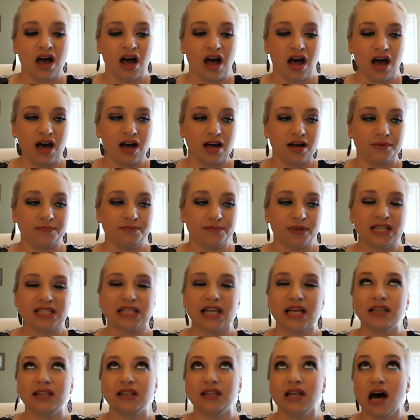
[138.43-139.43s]
Because
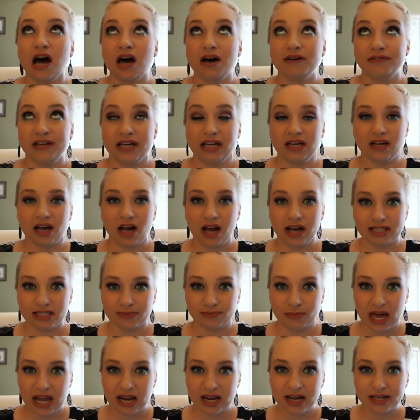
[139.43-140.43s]
I love IT
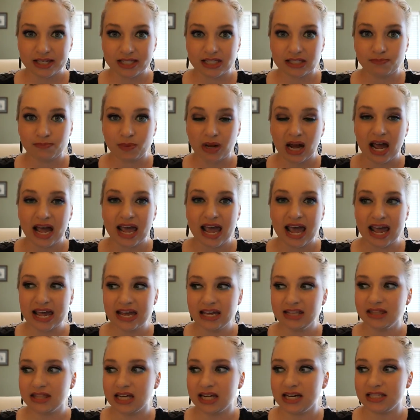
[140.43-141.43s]
Cosmetics, but I
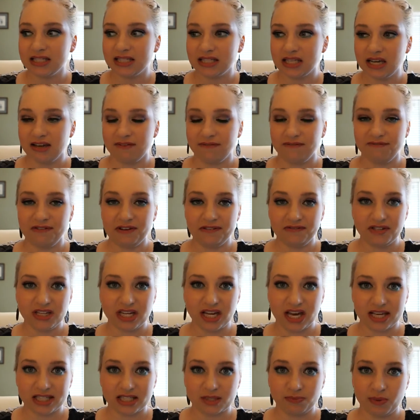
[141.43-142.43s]
hate that it's like
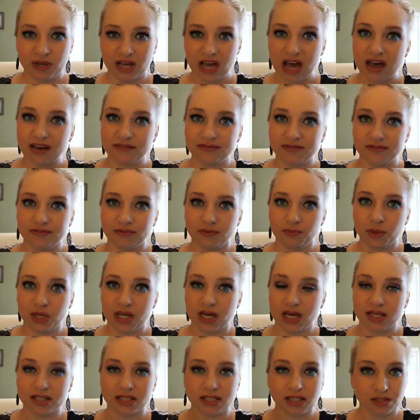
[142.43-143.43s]
50 SPF
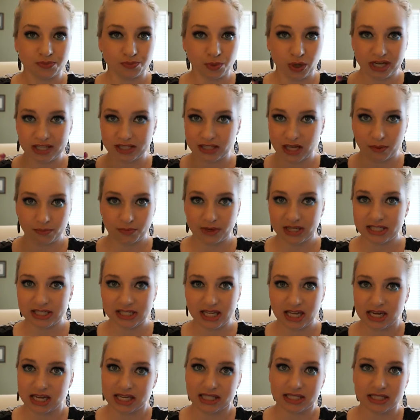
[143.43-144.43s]
because it breaks out my
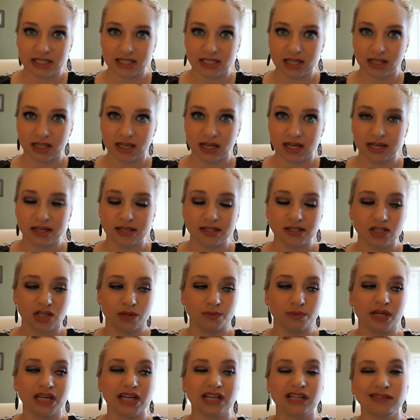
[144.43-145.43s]
skin instantly. So
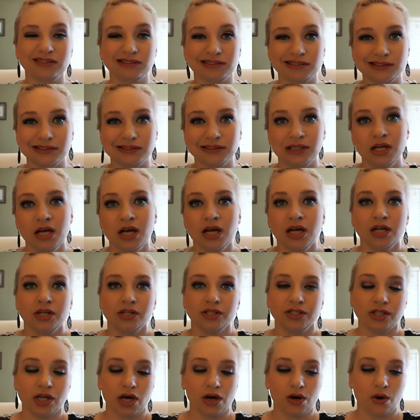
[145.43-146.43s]
I'm like, ugh.
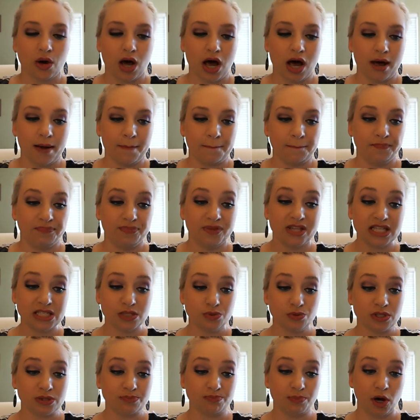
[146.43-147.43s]
So
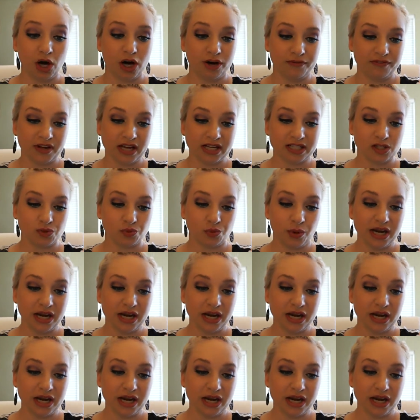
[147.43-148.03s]
this was perfect.